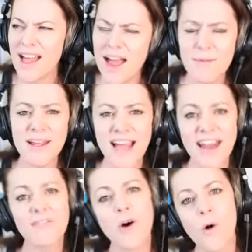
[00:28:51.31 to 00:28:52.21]
I'd been
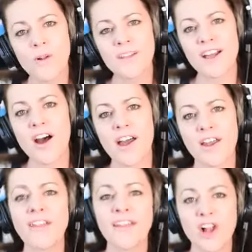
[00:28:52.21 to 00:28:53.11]
kind of holding on
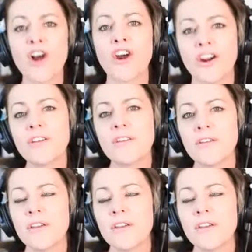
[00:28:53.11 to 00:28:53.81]
a little hurt